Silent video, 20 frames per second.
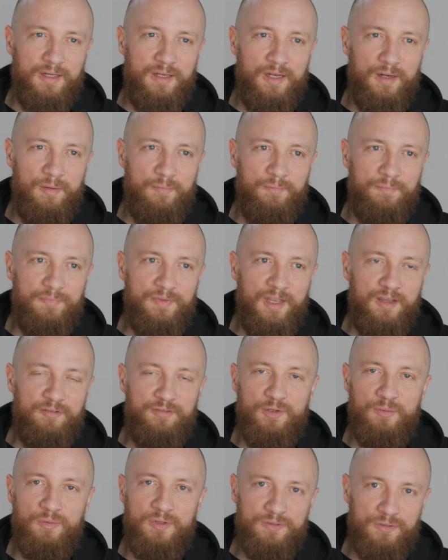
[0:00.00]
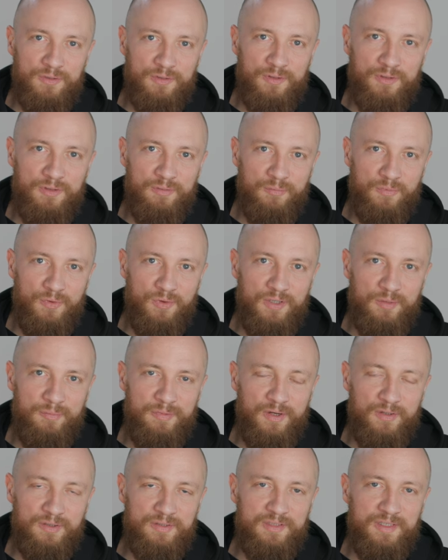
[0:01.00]
Um, if you want to learn more
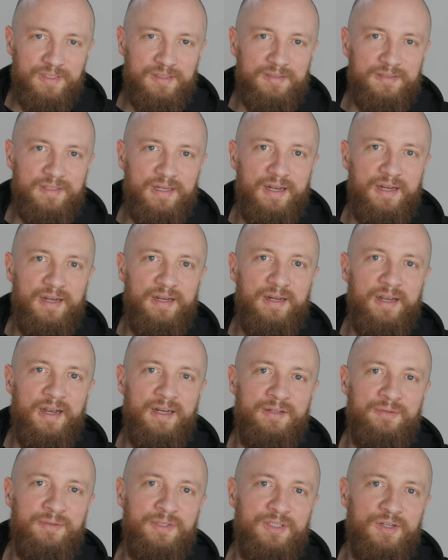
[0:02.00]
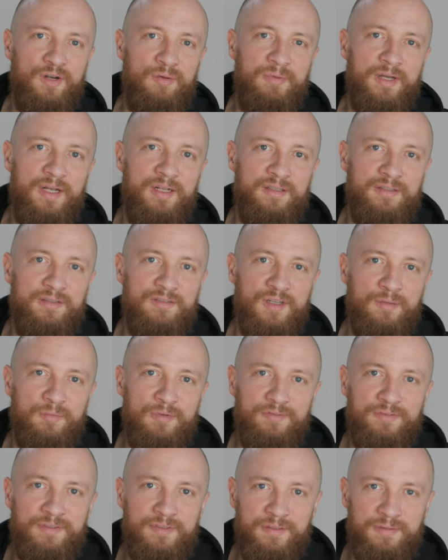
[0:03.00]
about this, I highly recommend
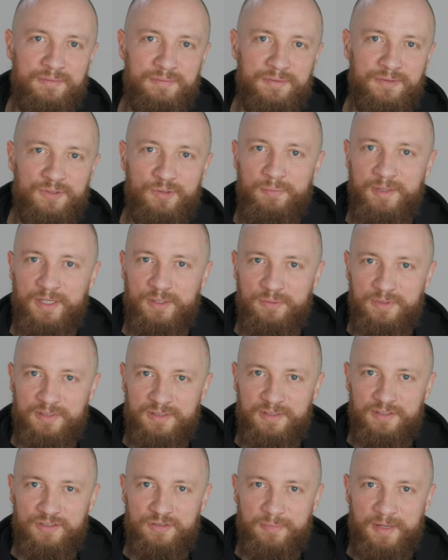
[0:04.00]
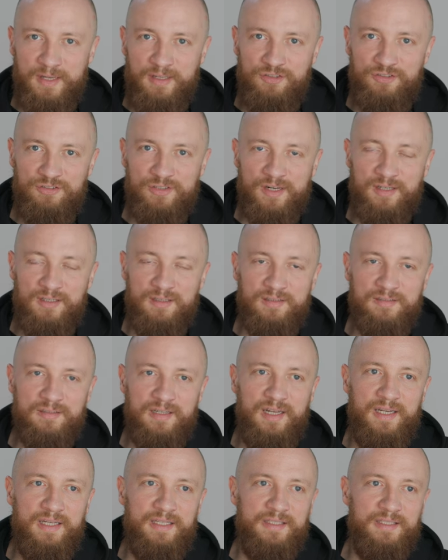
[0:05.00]
some of the ubiquitous space channels
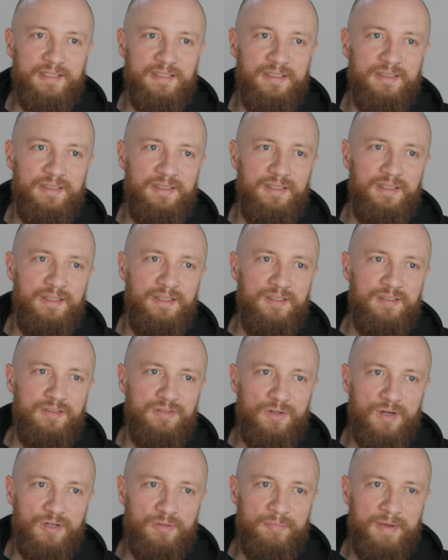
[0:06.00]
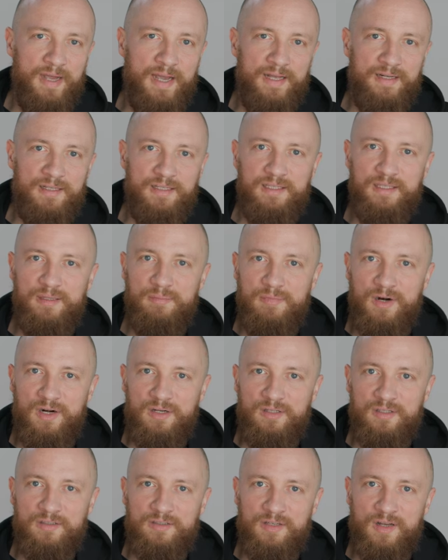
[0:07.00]
like uh, Scott Manley,
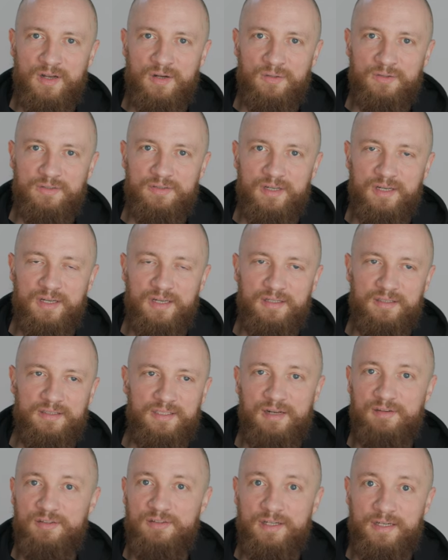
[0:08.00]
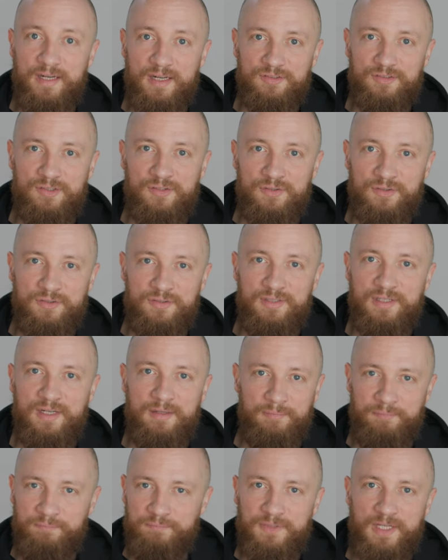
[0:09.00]
Marcus House, and The Everyday Astronaut.
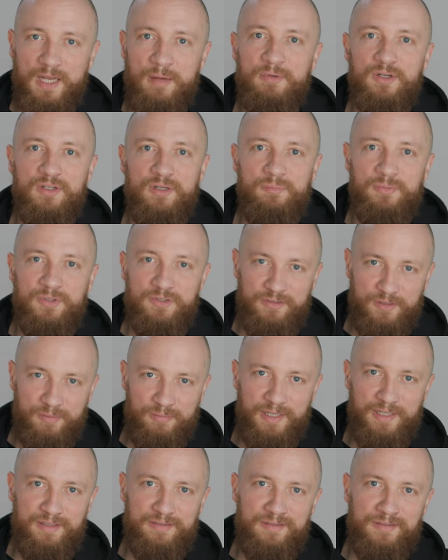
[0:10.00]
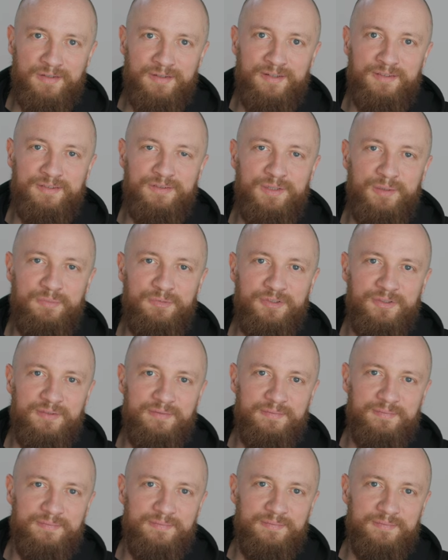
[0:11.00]
Um, I'm going to put some links in the
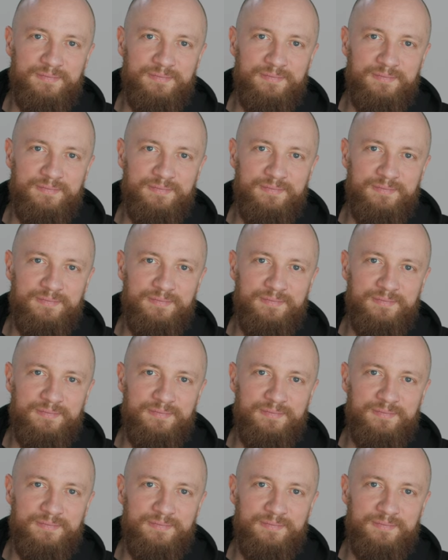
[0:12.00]
description.